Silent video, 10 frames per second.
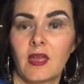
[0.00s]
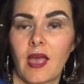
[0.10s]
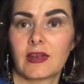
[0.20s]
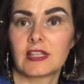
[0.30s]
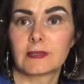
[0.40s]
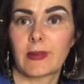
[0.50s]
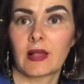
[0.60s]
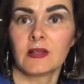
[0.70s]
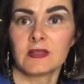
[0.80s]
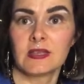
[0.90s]
and he's
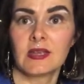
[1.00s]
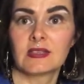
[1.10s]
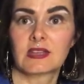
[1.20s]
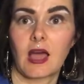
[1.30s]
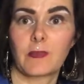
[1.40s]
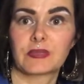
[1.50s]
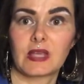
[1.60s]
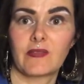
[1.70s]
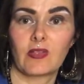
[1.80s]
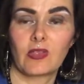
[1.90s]
balancing his cups
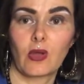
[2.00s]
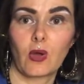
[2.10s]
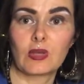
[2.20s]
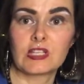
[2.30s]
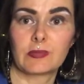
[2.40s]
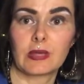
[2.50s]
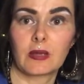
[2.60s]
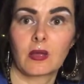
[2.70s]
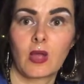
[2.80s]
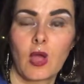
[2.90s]
even though he's
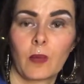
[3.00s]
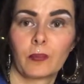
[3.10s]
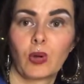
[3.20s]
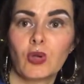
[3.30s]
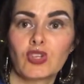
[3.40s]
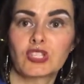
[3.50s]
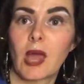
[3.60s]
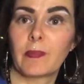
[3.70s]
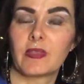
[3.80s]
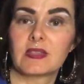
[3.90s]
being pushed
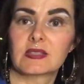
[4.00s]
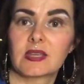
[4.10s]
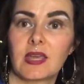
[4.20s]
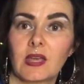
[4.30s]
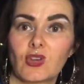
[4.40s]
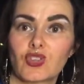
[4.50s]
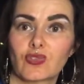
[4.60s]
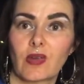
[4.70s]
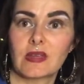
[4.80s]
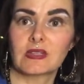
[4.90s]
up in this King
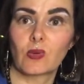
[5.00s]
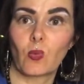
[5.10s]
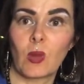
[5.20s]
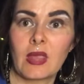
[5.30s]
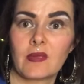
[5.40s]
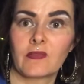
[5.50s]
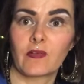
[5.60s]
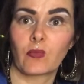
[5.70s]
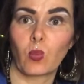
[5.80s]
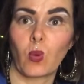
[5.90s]
Triton wave
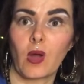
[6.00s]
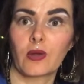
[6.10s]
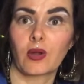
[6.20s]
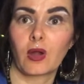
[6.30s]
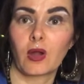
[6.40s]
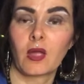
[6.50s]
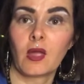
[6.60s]
of water.